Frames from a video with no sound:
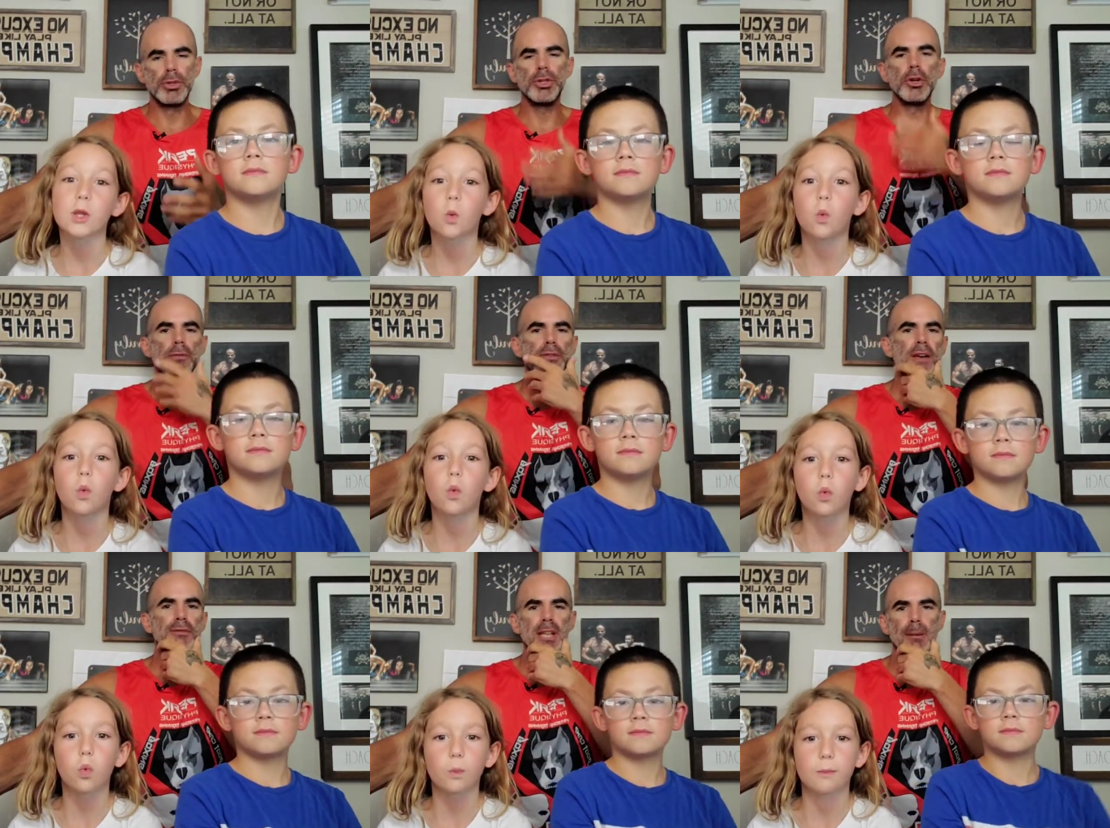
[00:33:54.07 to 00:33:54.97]
Speaker 1: do if,
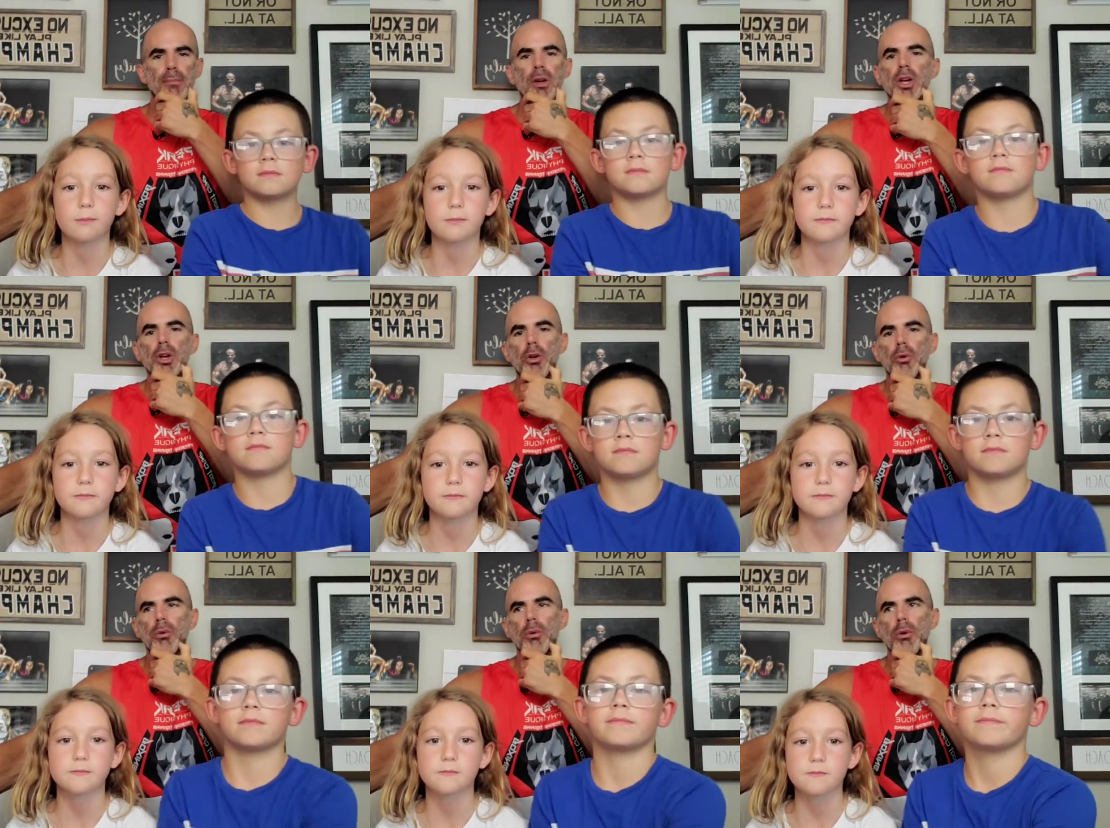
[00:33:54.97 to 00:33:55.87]
if some
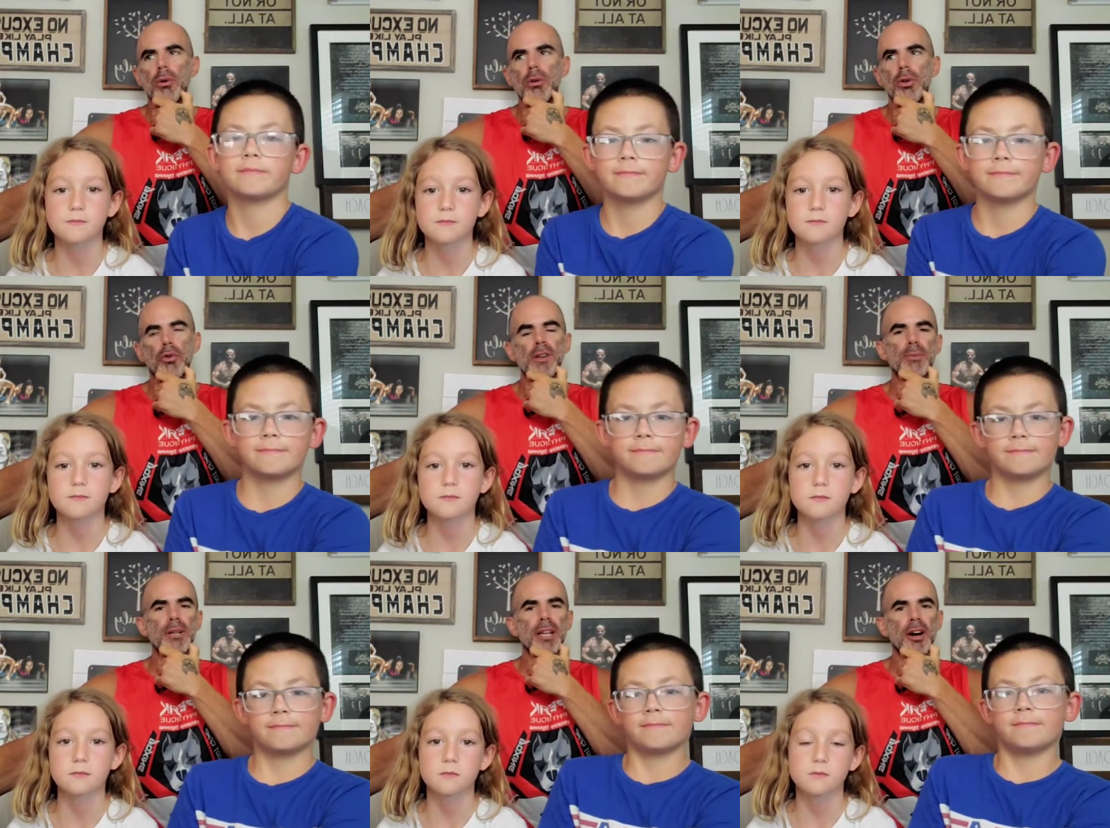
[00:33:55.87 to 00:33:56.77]
creep
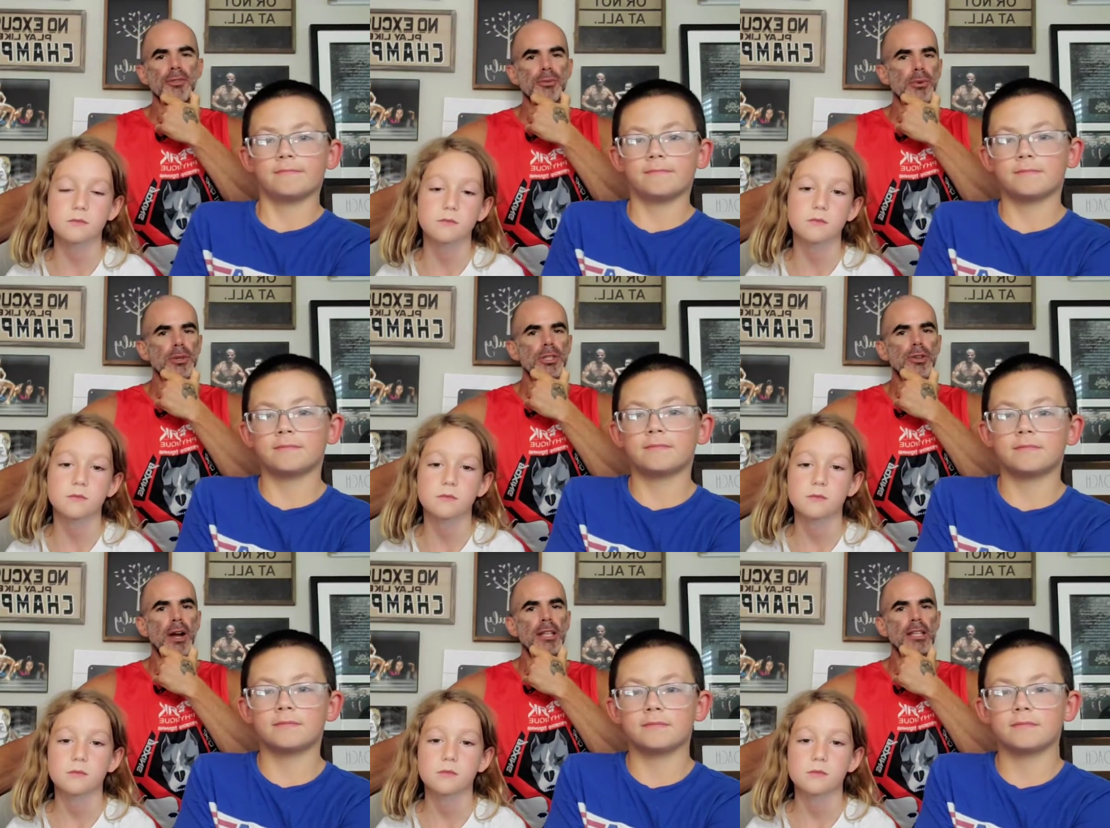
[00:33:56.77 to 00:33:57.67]
adult was
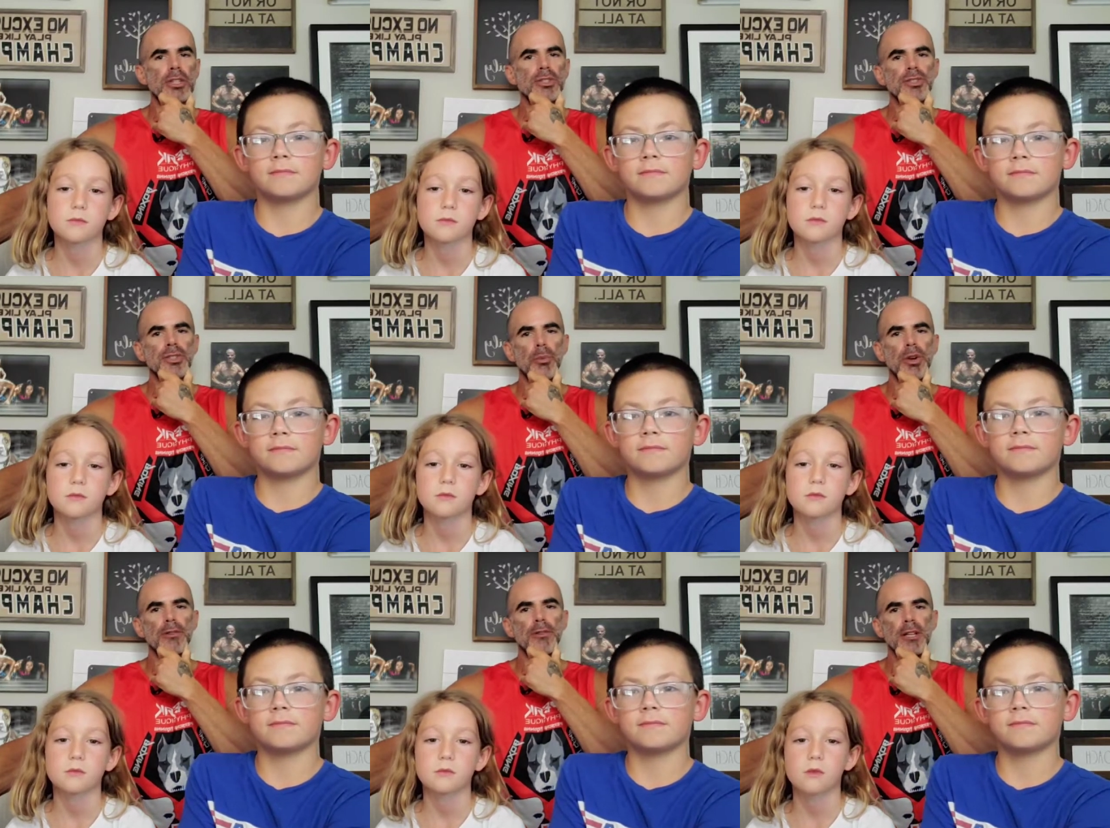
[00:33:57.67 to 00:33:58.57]
trying to touch you in some
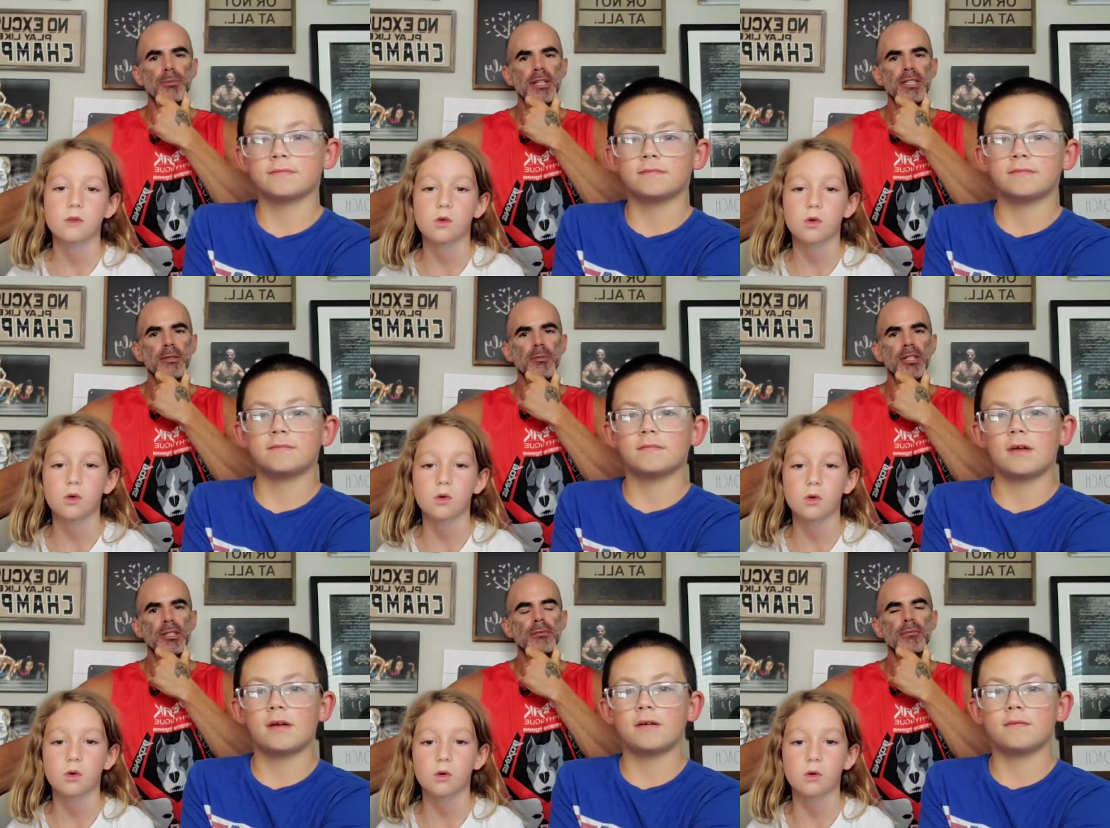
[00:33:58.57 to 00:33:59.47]
weird, funny places,
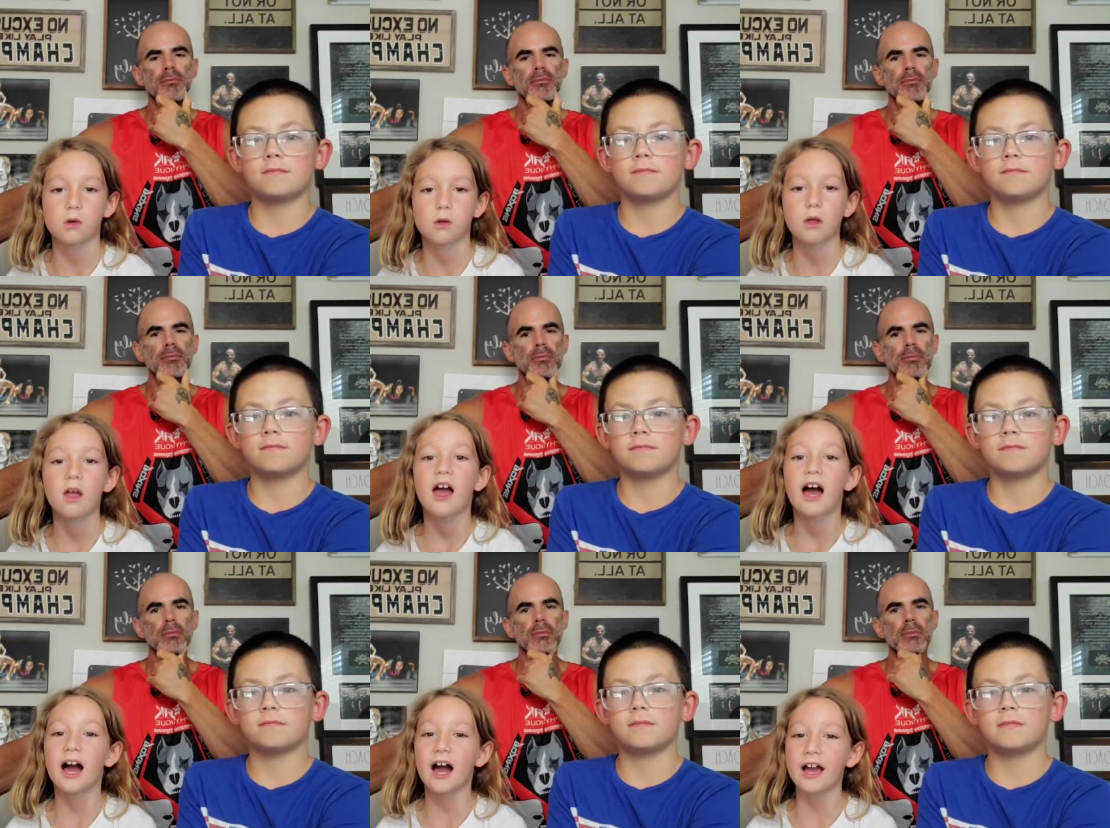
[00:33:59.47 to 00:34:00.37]
Midge?
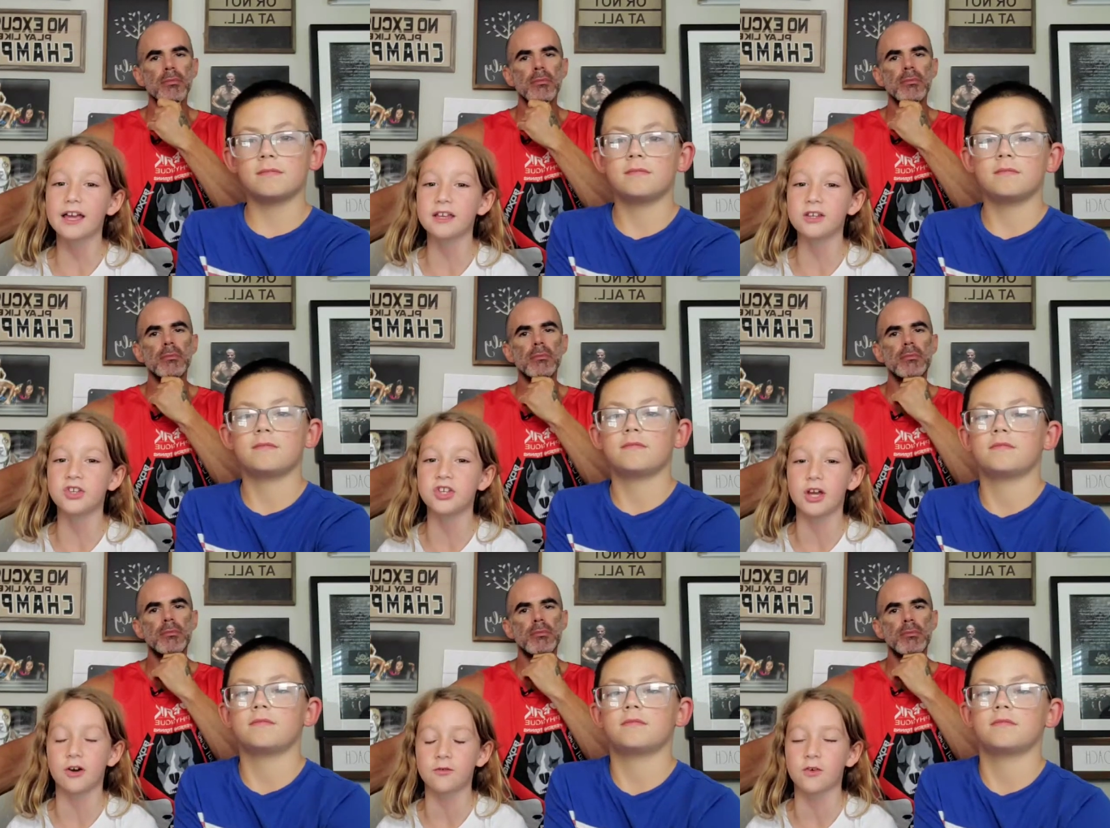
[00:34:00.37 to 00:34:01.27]
Speaker 2: I
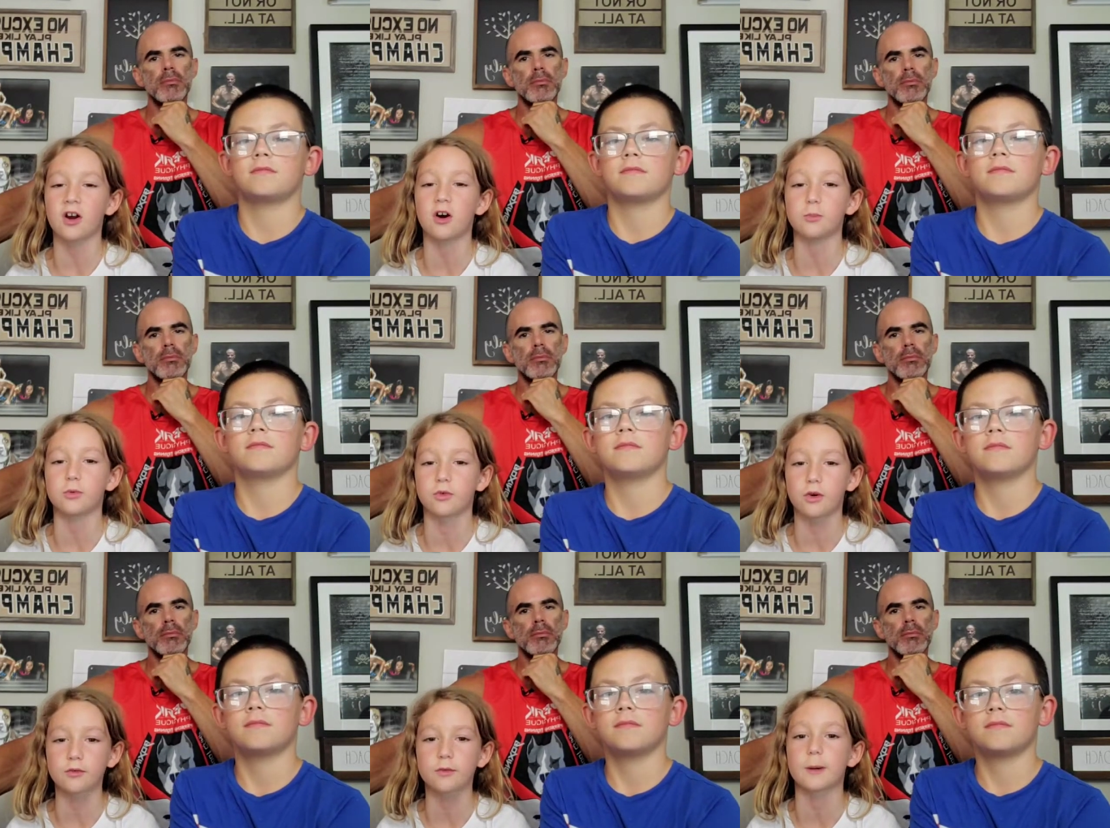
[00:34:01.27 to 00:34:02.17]
yell for help and
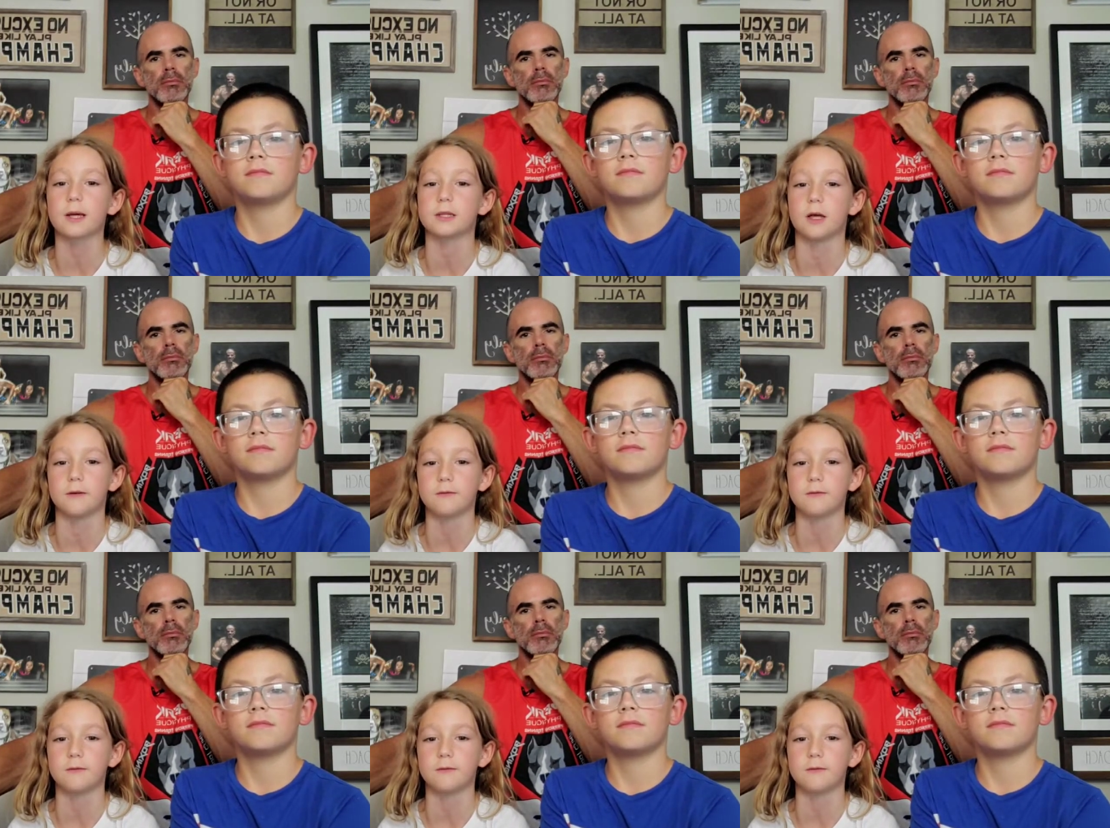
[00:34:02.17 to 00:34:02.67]
run for my life.